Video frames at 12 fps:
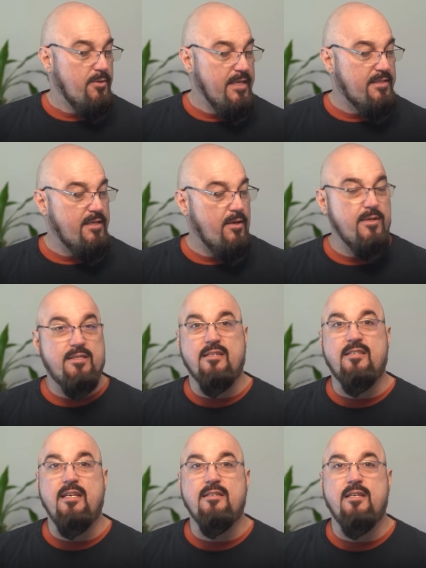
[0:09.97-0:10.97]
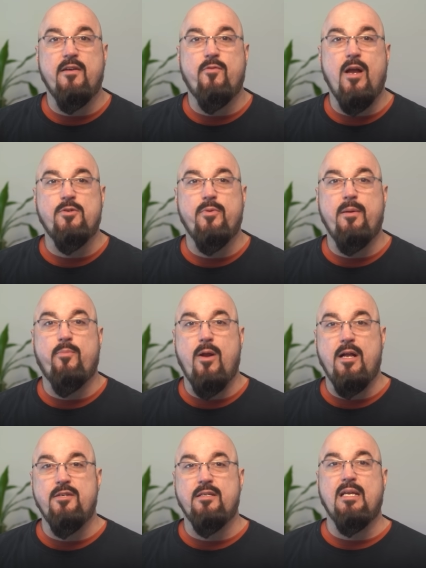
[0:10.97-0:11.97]
Istio is a CNCF graduated
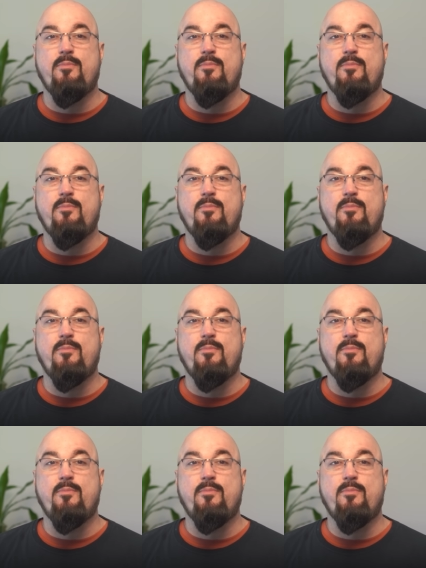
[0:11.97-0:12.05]
project that